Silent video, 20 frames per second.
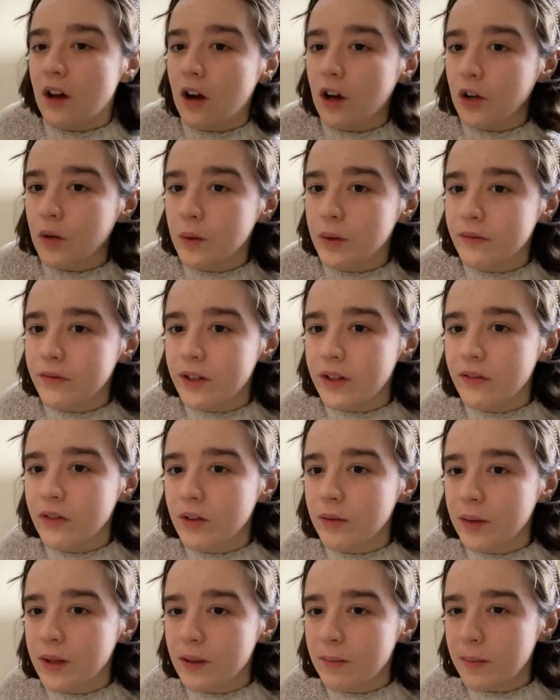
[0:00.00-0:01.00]
Agua
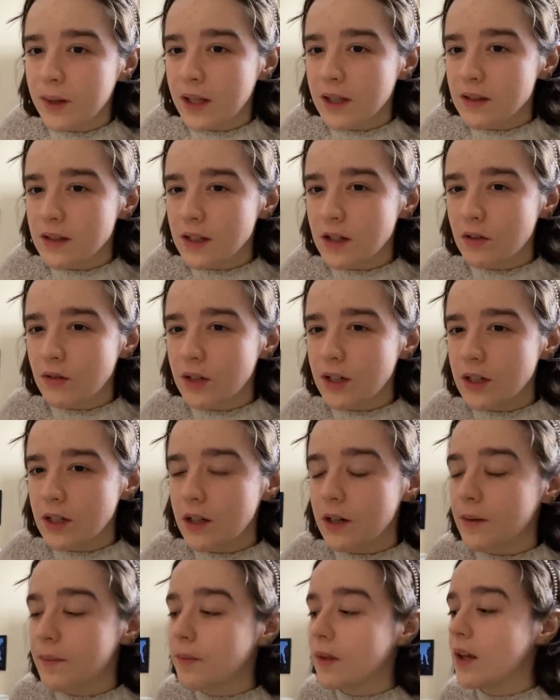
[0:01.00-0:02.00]
Viva with me. It's like right
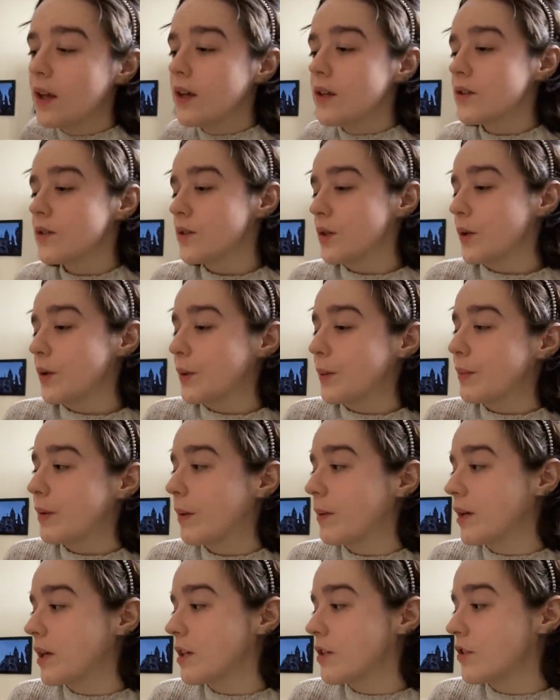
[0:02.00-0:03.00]
there. So I'm
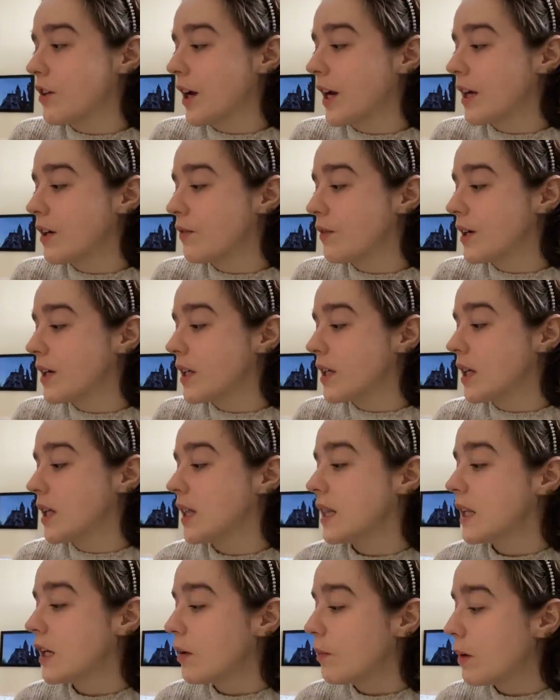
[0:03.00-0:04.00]
probably gonna try and read a
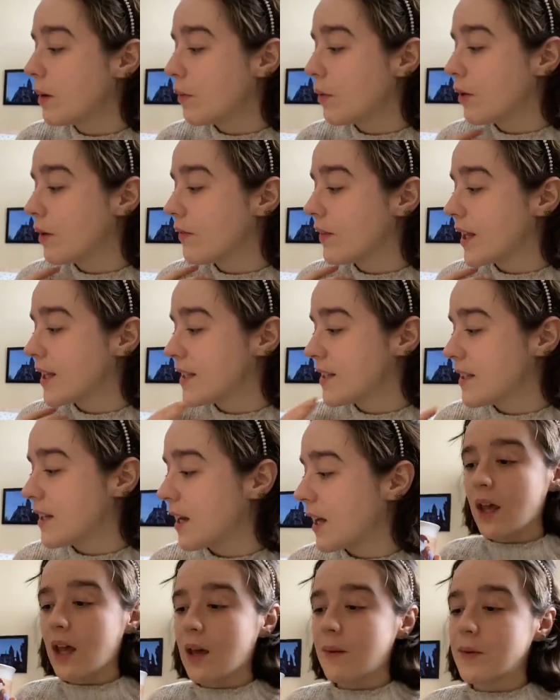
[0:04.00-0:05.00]
little bit more of that
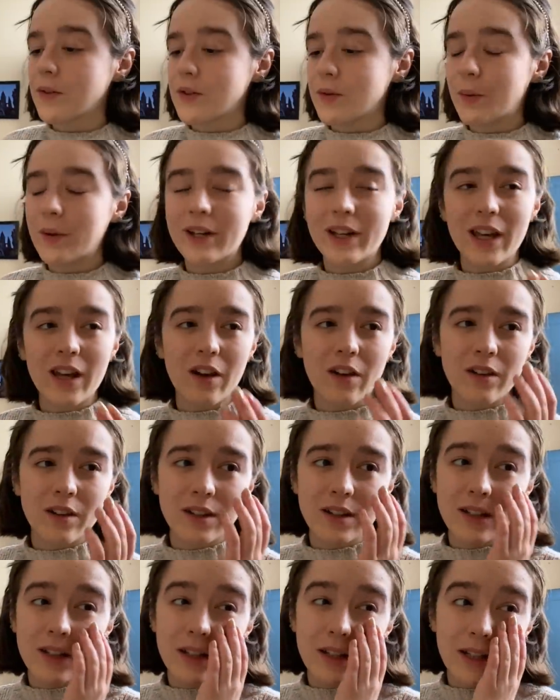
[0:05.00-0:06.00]
today. I'm also working
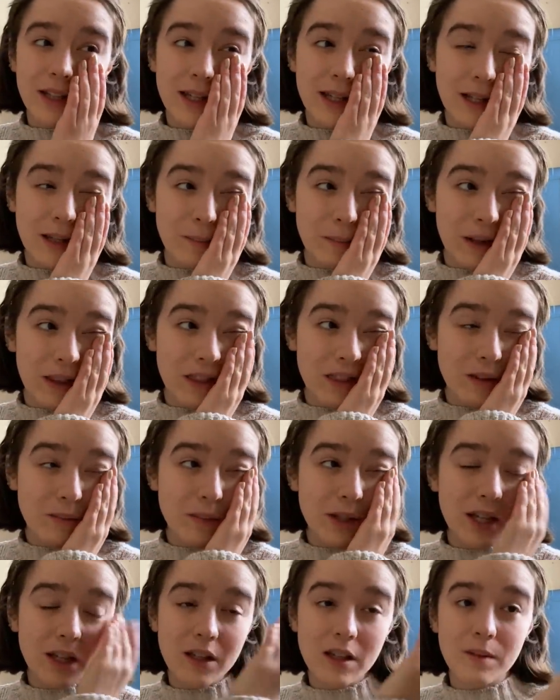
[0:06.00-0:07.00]
on getting my
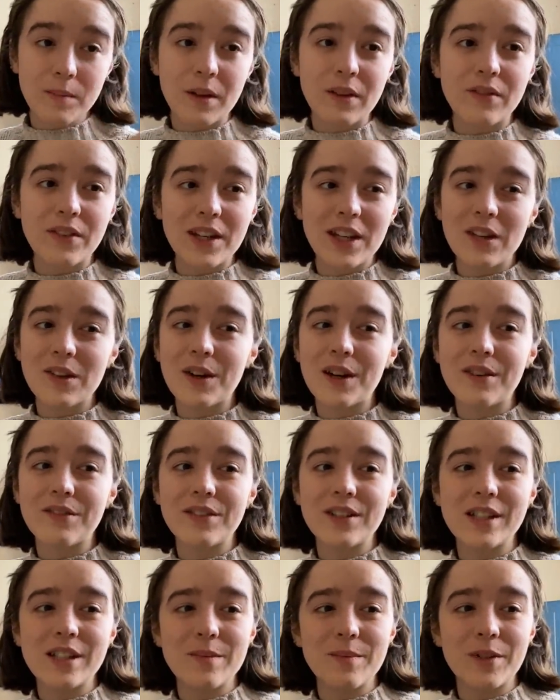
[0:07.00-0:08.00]
thumbnail and my video out
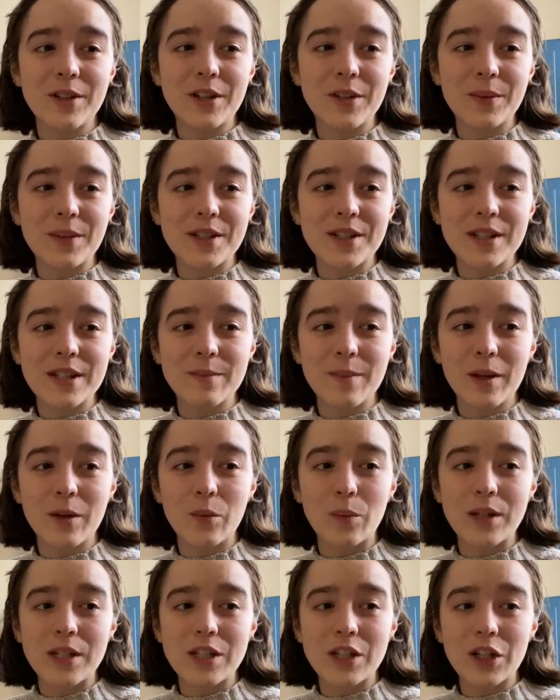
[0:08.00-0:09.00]
for tomorrow, which is my
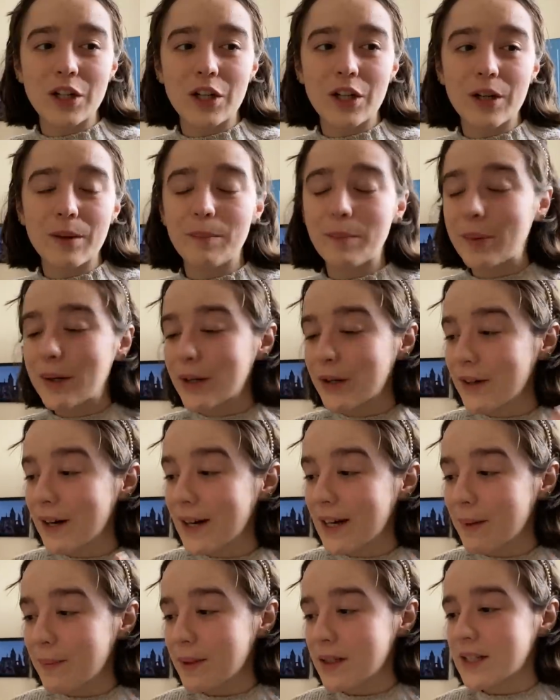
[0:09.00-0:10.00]
winter book
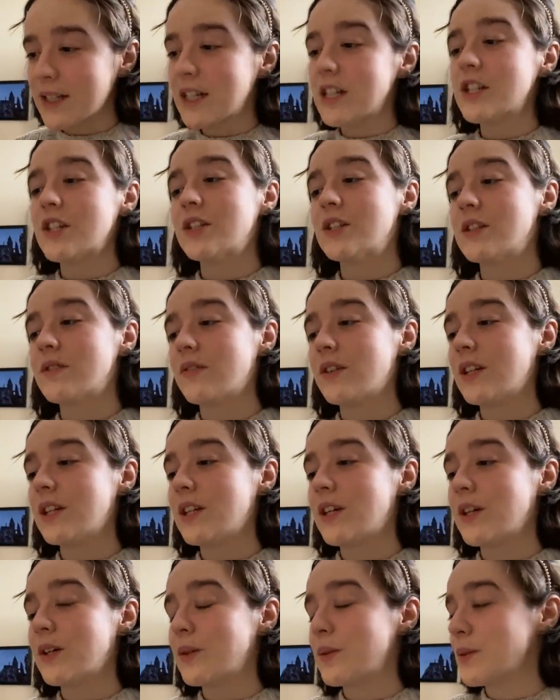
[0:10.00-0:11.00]
recommendations
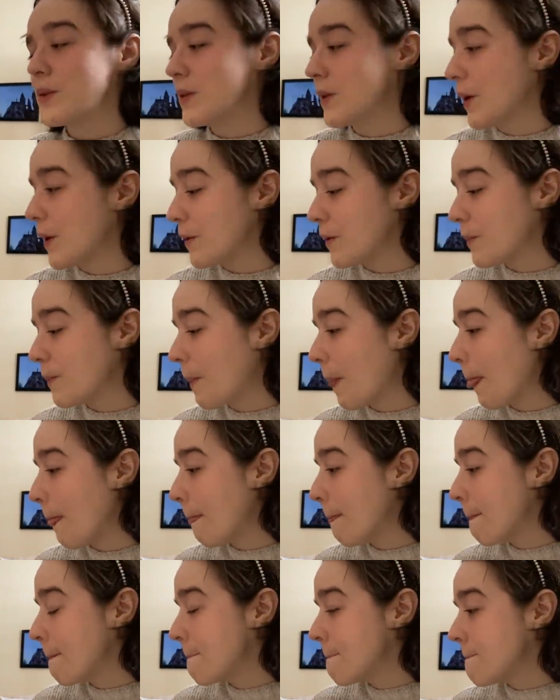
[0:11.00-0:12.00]
video. So
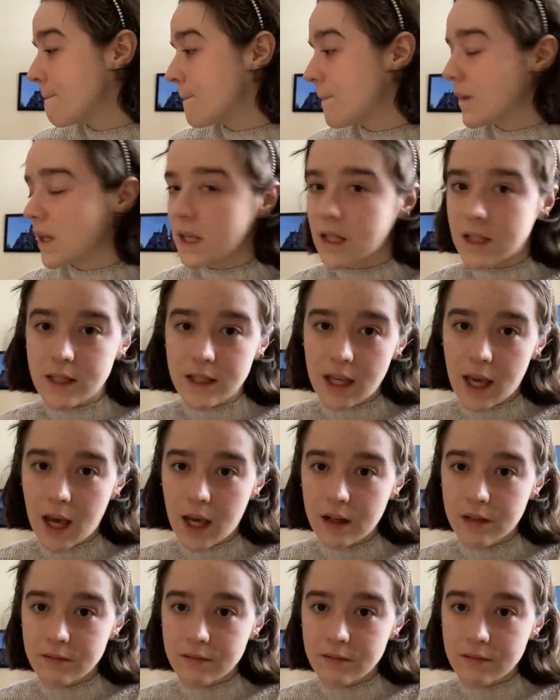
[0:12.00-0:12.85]
yeah.